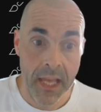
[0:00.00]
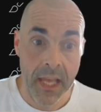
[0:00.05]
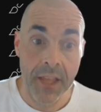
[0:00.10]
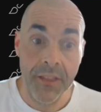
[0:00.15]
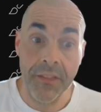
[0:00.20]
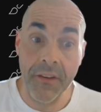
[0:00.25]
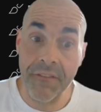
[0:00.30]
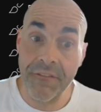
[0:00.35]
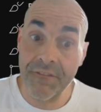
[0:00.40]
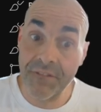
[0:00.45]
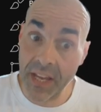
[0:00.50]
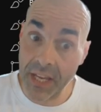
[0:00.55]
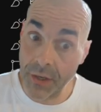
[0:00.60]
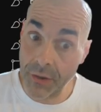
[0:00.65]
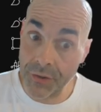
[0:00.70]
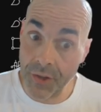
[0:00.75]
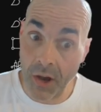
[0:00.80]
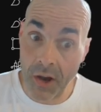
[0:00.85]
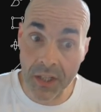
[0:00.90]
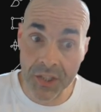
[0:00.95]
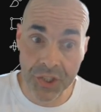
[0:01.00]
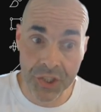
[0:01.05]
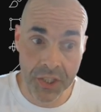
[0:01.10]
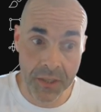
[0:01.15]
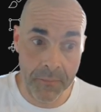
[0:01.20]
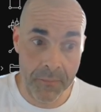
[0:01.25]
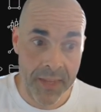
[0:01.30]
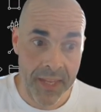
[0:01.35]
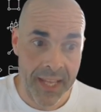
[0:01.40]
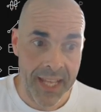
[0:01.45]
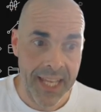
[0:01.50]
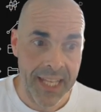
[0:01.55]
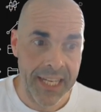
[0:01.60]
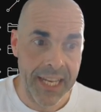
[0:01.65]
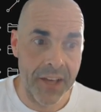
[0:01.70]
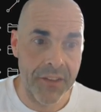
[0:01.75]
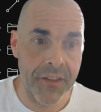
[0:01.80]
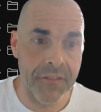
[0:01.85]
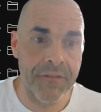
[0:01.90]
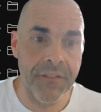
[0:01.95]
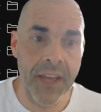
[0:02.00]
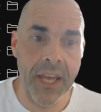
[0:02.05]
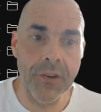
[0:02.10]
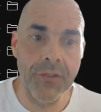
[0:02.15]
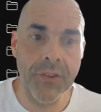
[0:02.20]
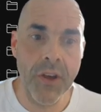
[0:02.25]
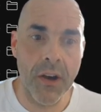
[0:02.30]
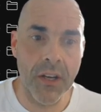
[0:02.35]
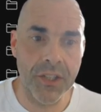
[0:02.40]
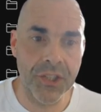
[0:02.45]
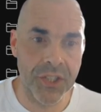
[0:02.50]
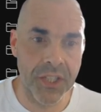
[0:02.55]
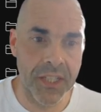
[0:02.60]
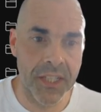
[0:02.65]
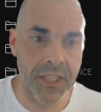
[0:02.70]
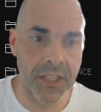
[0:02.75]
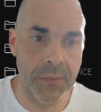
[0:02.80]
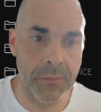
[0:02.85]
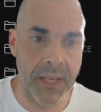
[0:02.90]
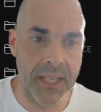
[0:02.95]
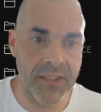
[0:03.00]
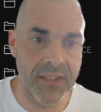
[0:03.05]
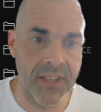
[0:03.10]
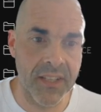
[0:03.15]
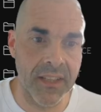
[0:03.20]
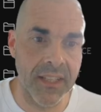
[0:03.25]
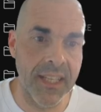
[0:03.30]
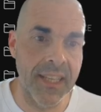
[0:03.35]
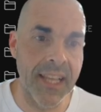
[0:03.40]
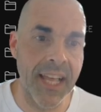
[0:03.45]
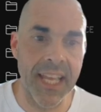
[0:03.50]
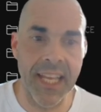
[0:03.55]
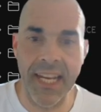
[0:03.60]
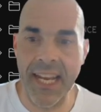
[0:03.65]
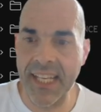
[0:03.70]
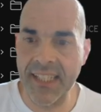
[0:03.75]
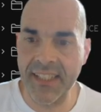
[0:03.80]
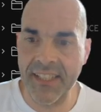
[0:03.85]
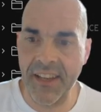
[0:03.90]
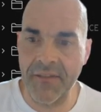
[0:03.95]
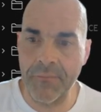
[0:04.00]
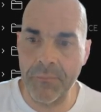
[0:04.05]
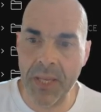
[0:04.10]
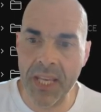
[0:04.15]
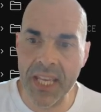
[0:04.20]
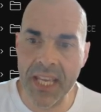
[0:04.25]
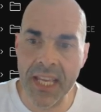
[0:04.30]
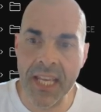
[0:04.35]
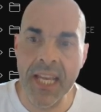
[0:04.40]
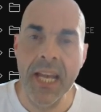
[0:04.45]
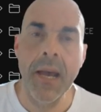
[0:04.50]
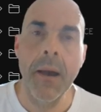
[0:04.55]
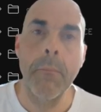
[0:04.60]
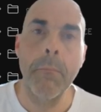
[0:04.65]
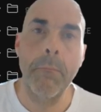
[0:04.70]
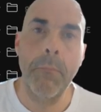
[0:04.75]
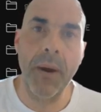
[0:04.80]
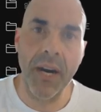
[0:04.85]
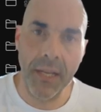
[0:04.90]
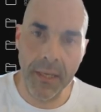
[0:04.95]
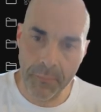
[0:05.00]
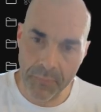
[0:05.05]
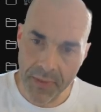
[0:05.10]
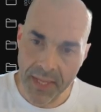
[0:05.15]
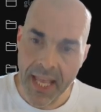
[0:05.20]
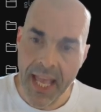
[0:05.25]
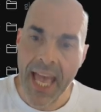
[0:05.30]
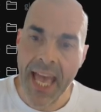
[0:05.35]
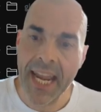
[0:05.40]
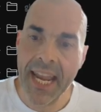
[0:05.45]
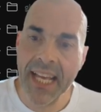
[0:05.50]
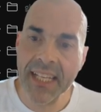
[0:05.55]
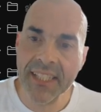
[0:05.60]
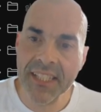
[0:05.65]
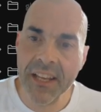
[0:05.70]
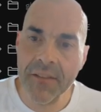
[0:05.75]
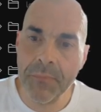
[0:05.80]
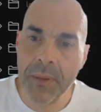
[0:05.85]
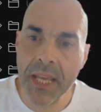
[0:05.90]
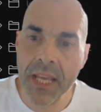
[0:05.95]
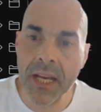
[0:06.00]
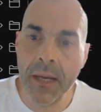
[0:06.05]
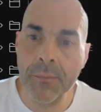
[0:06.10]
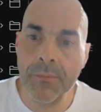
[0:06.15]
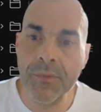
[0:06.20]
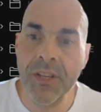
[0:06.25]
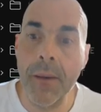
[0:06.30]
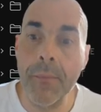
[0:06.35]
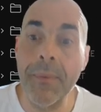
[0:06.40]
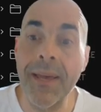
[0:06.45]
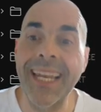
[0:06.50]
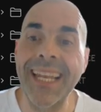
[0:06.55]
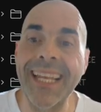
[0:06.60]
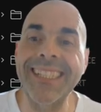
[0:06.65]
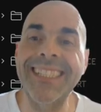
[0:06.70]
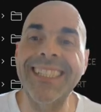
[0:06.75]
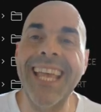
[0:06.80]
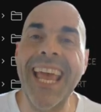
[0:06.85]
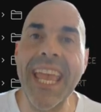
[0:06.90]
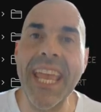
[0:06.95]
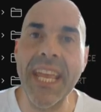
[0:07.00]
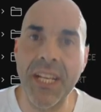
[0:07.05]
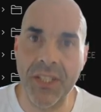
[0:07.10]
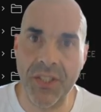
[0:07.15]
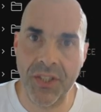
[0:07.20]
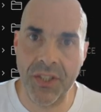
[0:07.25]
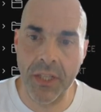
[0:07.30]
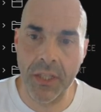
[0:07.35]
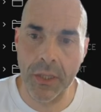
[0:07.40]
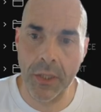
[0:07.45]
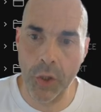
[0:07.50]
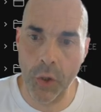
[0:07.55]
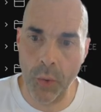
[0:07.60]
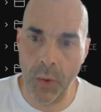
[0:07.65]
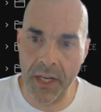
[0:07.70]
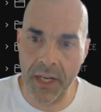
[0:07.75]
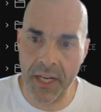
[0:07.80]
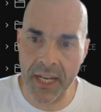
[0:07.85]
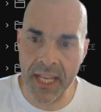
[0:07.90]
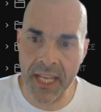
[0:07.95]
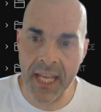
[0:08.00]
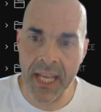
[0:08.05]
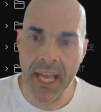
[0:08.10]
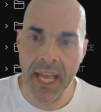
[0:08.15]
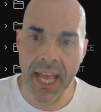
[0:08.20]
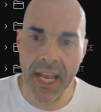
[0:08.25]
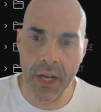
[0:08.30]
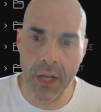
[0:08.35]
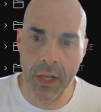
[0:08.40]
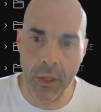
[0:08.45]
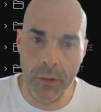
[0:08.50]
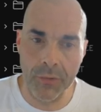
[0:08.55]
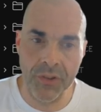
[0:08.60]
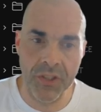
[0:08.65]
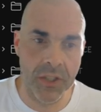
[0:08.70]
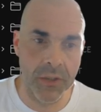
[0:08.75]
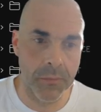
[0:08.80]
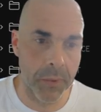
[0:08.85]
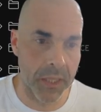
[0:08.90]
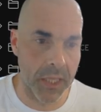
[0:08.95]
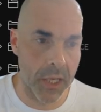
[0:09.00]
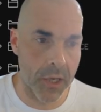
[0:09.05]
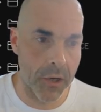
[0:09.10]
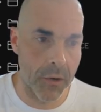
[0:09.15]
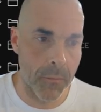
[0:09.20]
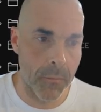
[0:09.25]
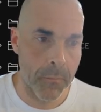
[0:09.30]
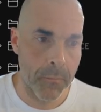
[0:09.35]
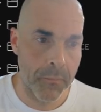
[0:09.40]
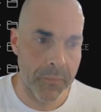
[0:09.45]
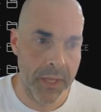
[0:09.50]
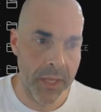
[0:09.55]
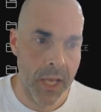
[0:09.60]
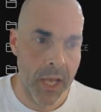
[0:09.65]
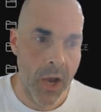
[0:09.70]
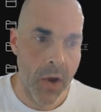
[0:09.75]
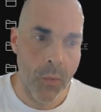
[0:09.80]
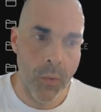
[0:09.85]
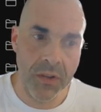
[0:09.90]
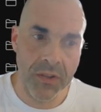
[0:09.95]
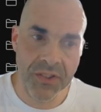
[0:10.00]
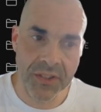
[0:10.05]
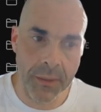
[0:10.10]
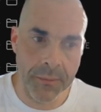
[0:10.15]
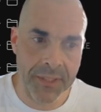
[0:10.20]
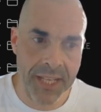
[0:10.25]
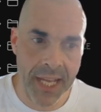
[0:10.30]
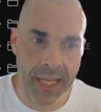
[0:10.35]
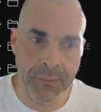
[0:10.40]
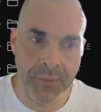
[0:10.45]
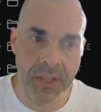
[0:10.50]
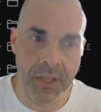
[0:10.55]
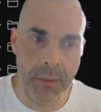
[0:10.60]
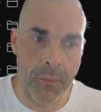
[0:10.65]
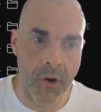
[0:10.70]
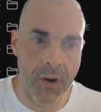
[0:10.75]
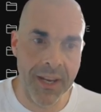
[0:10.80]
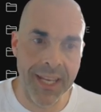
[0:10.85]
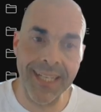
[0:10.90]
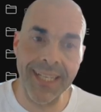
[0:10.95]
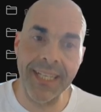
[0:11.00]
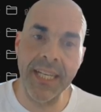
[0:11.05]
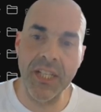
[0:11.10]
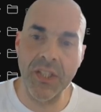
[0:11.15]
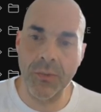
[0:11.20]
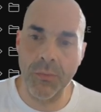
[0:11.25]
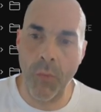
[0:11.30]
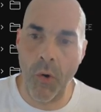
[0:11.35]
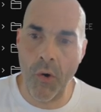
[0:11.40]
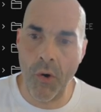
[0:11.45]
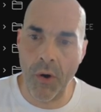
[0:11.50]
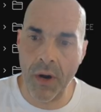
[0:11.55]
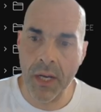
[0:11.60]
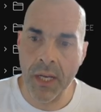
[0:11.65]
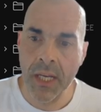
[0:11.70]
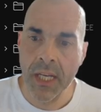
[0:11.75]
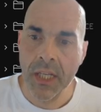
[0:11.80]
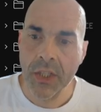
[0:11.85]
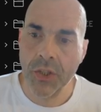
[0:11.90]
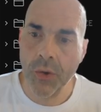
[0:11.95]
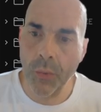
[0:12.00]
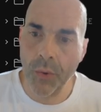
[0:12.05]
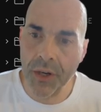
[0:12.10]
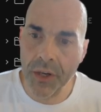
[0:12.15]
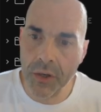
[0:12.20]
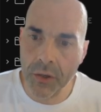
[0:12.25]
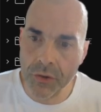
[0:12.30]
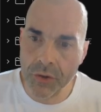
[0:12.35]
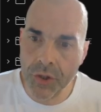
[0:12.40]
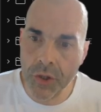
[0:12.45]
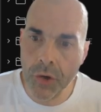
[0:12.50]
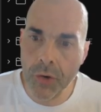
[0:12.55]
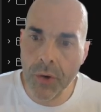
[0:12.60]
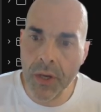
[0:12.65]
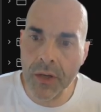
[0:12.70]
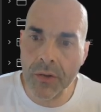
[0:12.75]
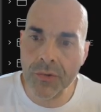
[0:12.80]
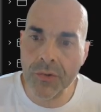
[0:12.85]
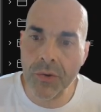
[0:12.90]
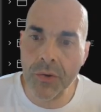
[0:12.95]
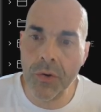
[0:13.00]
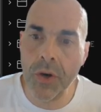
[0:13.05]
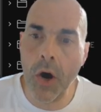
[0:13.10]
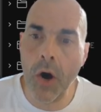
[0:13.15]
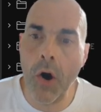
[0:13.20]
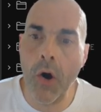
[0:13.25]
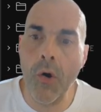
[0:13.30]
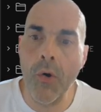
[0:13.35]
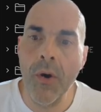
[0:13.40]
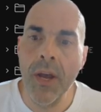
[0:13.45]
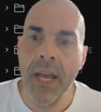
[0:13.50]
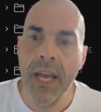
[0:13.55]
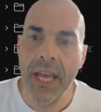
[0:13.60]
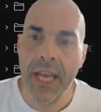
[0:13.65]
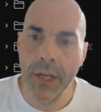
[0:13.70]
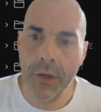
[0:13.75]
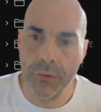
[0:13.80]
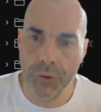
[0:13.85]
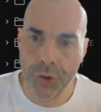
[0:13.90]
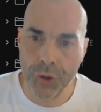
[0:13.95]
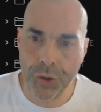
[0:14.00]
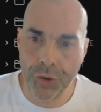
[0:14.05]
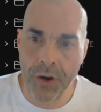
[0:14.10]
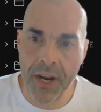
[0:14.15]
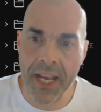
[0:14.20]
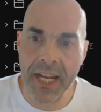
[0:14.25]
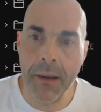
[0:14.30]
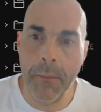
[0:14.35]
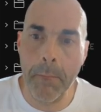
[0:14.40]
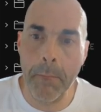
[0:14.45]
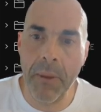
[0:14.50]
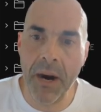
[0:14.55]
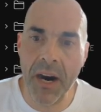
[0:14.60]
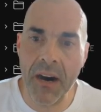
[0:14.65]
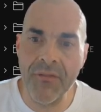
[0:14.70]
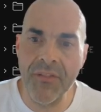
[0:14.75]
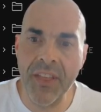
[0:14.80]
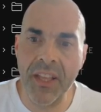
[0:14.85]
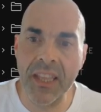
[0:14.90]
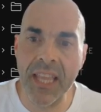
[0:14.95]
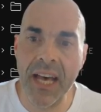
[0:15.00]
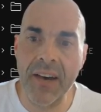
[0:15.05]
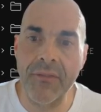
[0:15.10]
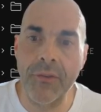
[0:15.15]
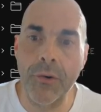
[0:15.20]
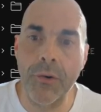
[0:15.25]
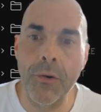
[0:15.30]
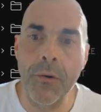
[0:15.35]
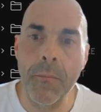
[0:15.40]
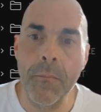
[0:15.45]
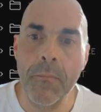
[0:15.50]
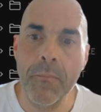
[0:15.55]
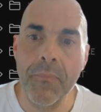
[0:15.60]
the failed auction. Now, the failed auction is basically like an SFP, but an SFP comes up and it takes liquidity and closes below. Well, sometimes the market needs more. So what it'll do, it'll trade above the level